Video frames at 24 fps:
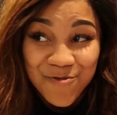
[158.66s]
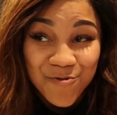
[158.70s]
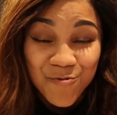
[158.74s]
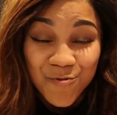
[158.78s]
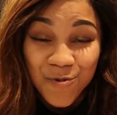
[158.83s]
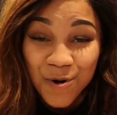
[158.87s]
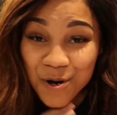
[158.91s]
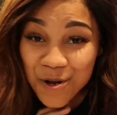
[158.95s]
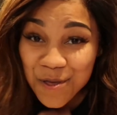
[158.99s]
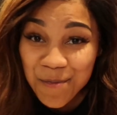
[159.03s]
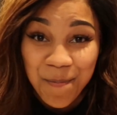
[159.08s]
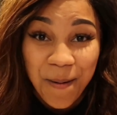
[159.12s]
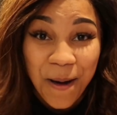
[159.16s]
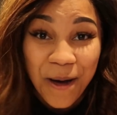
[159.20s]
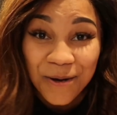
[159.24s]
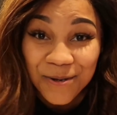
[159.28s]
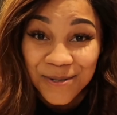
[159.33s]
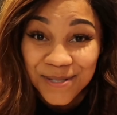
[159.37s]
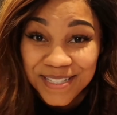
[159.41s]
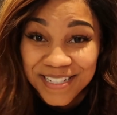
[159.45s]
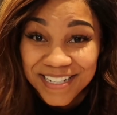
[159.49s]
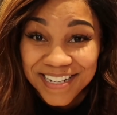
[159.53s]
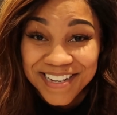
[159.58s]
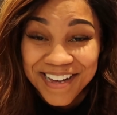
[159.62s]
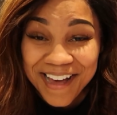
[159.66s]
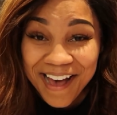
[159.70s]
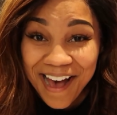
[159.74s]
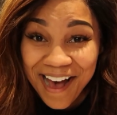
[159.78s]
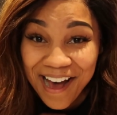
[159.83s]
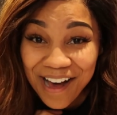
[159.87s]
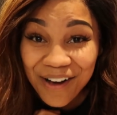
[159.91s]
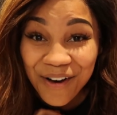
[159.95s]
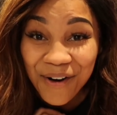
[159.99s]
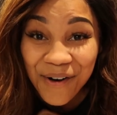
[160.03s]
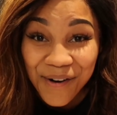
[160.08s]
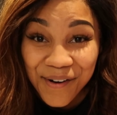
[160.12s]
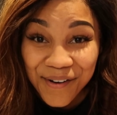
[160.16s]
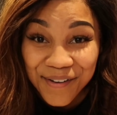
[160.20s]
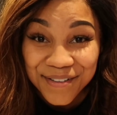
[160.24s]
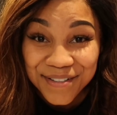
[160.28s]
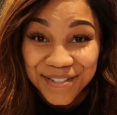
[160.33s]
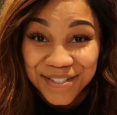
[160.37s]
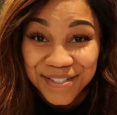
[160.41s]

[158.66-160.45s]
worth posting at all.